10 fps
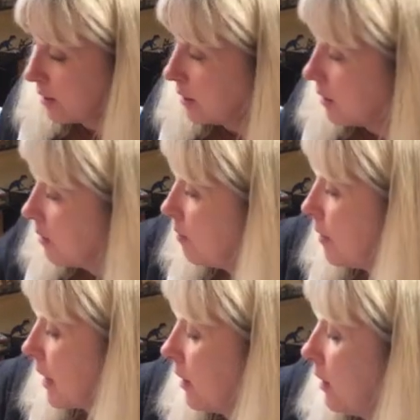I'm gonna make
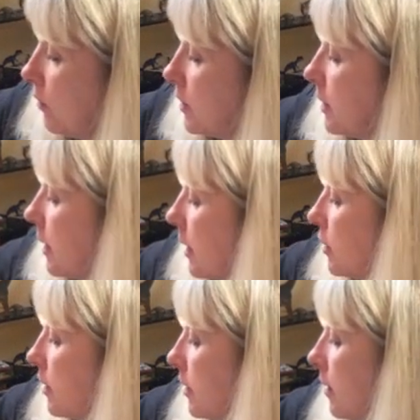a little
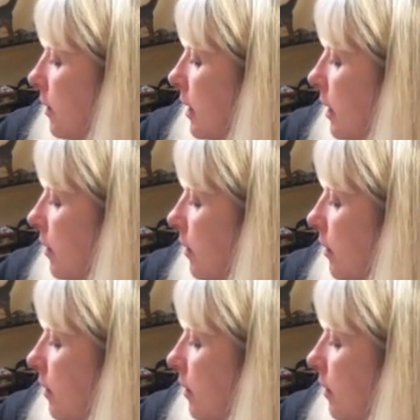section down here